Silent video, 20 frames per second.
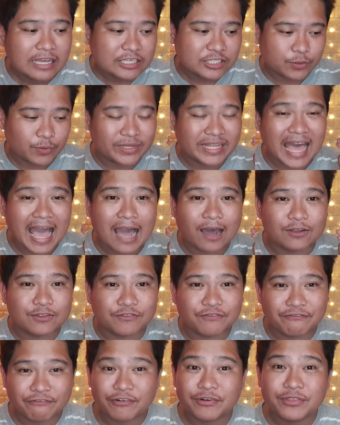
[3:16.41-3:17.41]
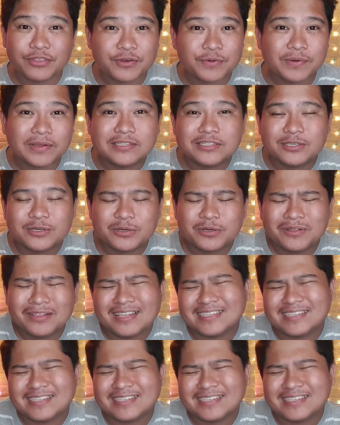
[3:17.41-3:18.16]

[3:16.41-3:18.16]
So without further ado,